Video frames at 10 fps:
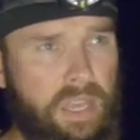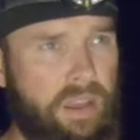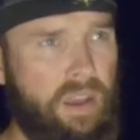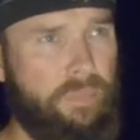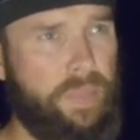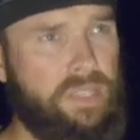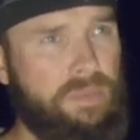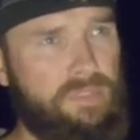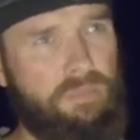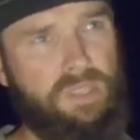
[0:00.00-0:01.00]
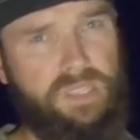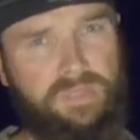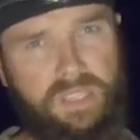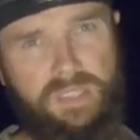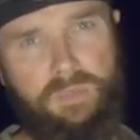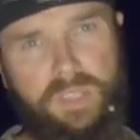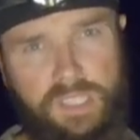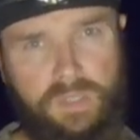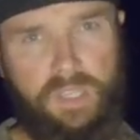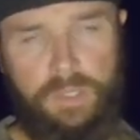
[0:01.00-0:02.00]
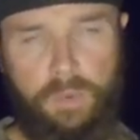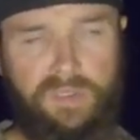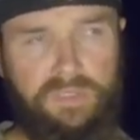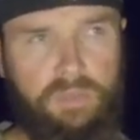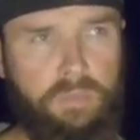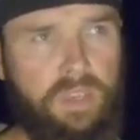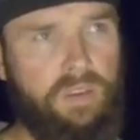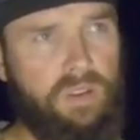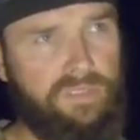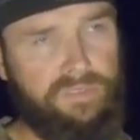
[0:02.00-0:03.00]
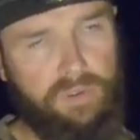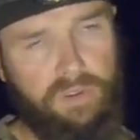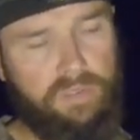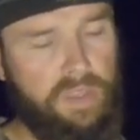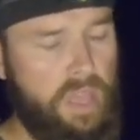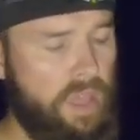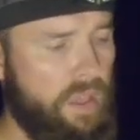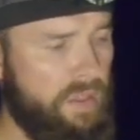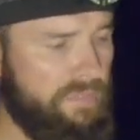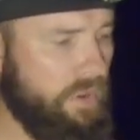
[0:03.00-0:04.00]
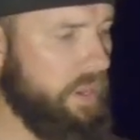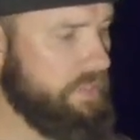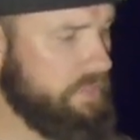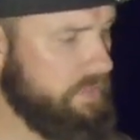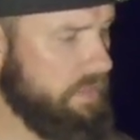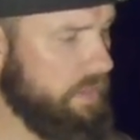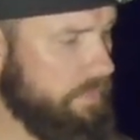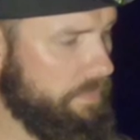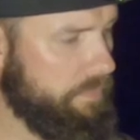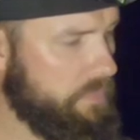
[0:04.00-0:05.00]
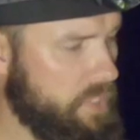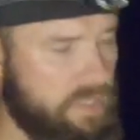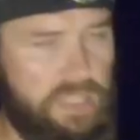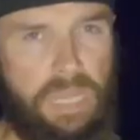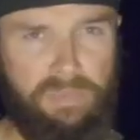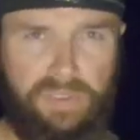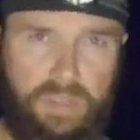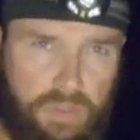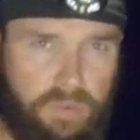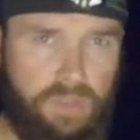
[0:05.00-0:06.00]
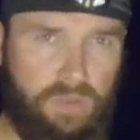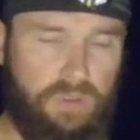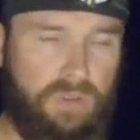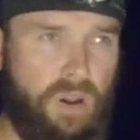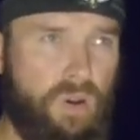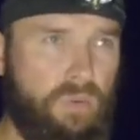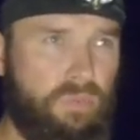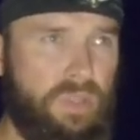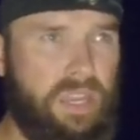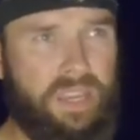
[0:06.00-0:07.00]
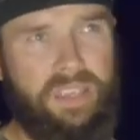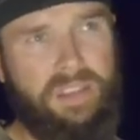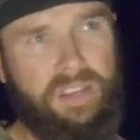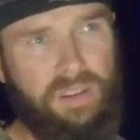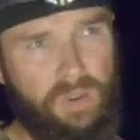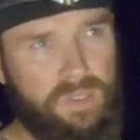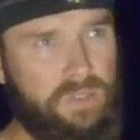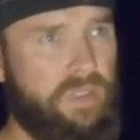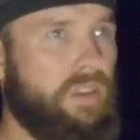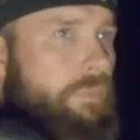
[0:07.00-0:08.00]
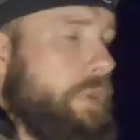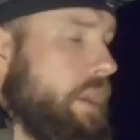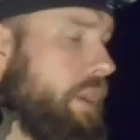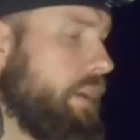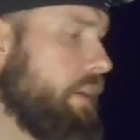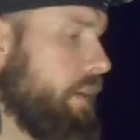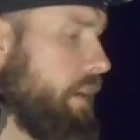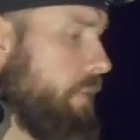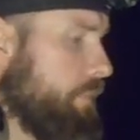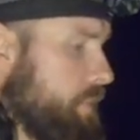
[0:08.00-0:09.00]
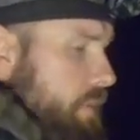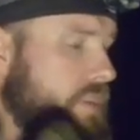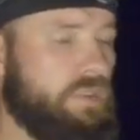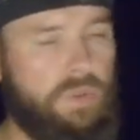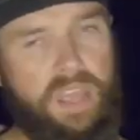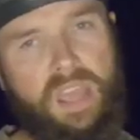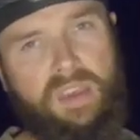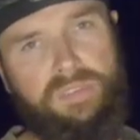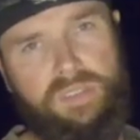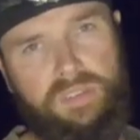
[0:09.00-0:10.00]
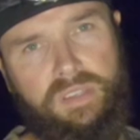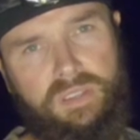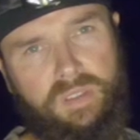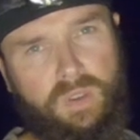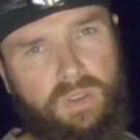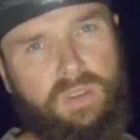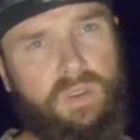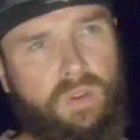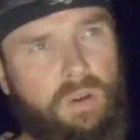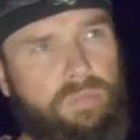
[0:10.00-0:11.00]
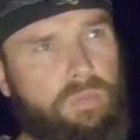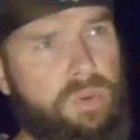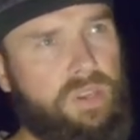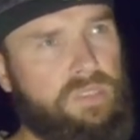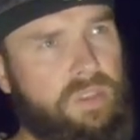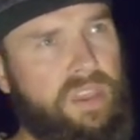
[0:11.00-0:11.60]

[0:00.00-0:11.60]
Um, that seems to be the sweet sweet spot for me and for for us. Um, just the type of hunting we do, how we like getting close to them. Um, so the two and a half is a, is a good compromise.